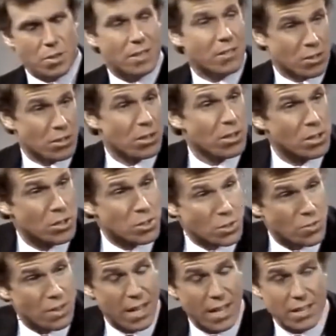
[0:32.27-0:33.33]
because right. there's
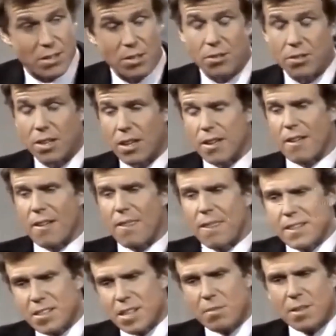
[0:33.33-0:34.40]
lawsuits for that too,
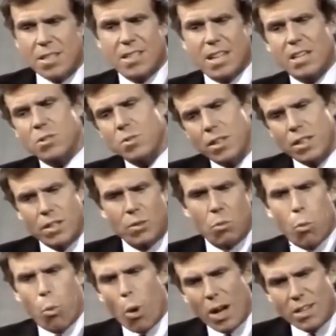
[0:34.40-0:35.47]
that some of these guys really
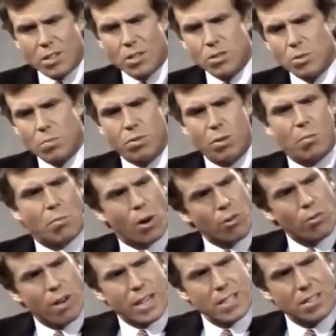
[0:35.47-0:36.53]
want to
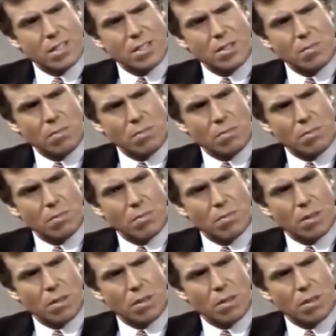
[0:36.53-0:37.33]
promote racism